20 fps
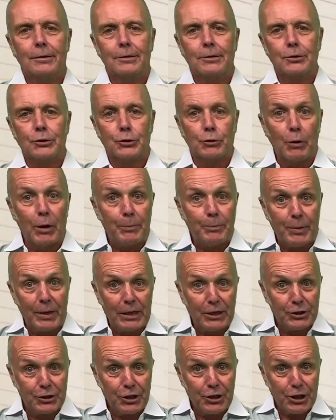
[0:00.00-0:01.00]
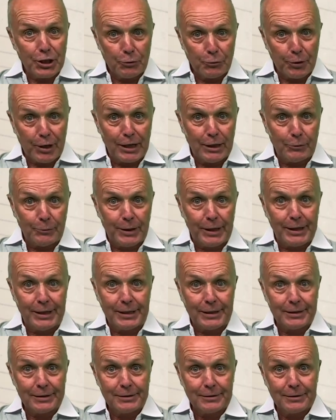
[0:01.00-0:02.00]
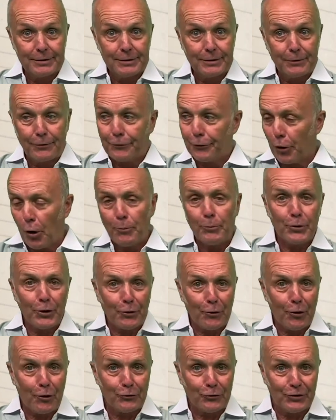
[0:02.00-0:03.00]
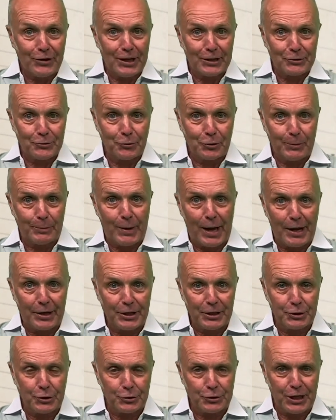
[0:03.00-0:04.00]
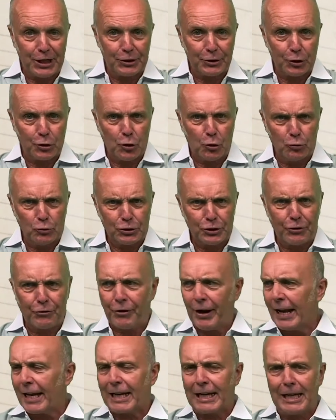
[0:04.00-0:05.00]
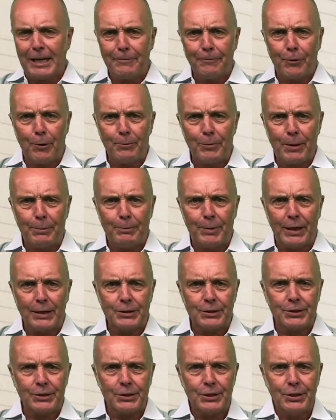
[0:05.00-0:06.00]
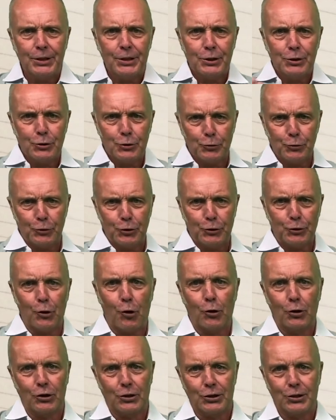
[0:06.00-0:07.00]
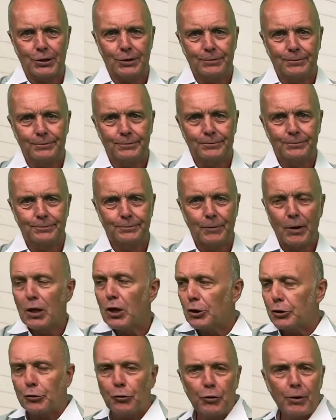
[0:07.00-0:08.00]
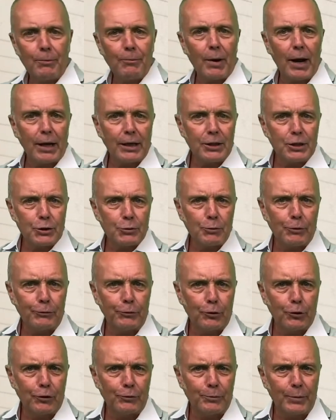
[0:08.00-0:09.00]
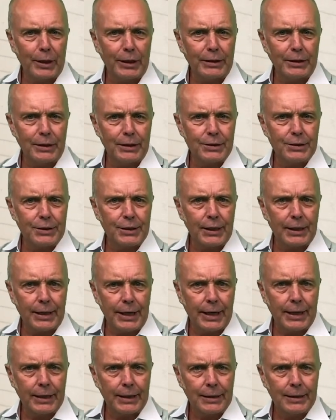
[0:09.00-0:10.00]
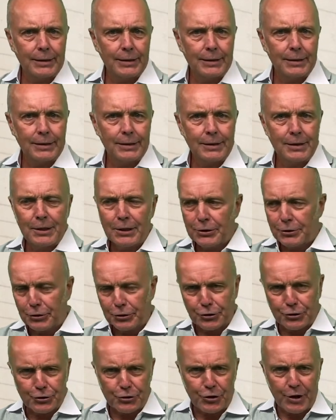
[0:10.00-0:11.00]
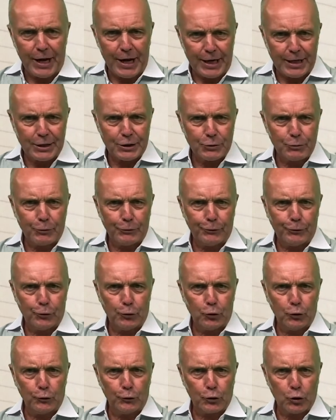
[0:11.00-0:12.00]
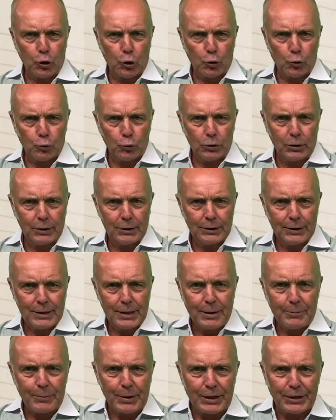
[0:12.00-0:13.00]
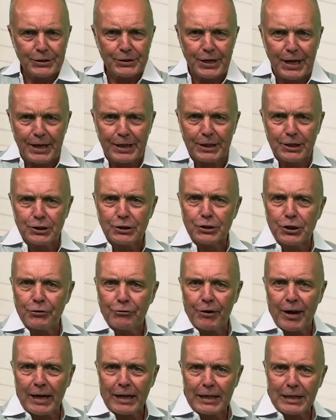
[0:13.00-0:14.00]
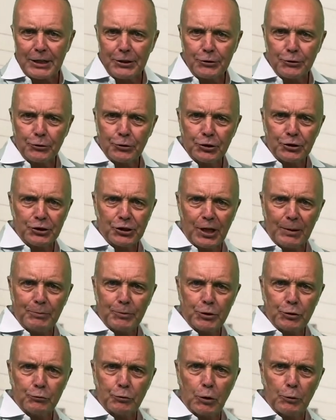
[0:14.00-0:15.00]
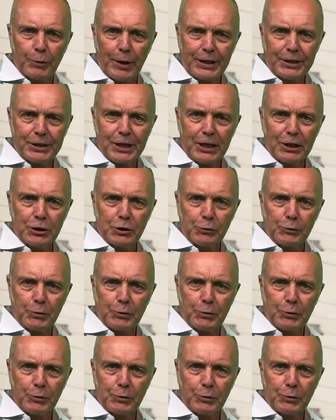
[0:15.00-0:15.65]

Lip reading: So I built a new railway from the Rhondda to the Barry to take the coal directly from the pits to the docks. So the mines were full of miners digging, the trains were full of coal being taken directly to the ships who were waiting to